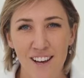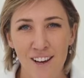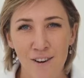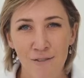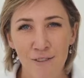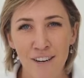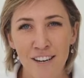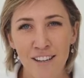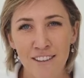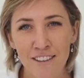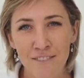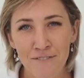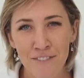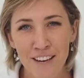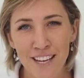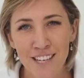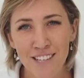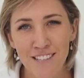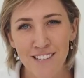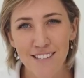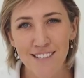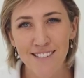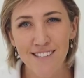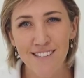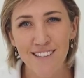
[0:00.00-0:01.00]
One of the
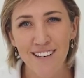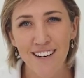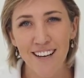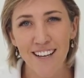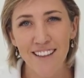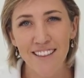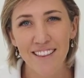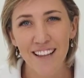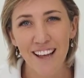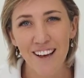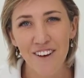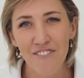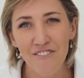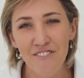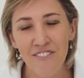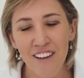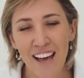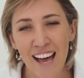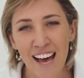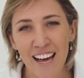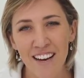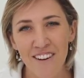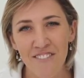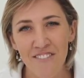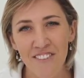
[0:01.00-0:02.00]
features that I love
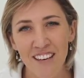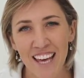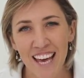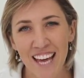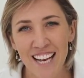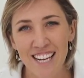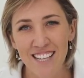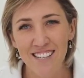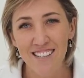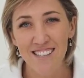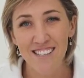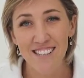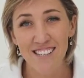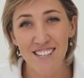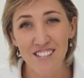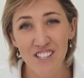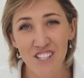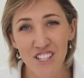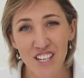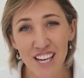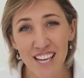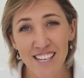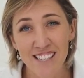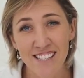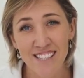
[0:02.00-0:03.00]
out of Canon's
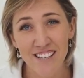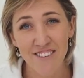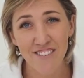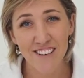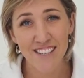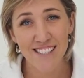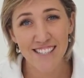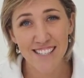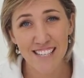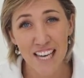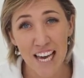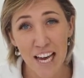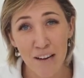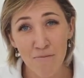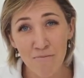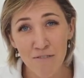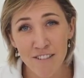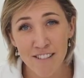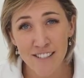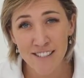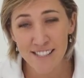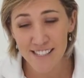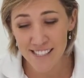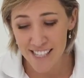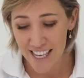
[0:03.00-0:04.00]
G series
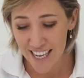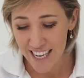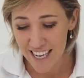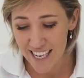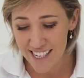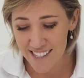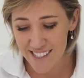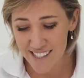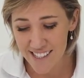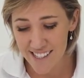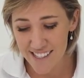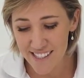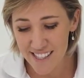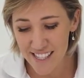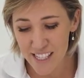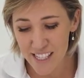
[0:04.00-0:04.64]
cameras is this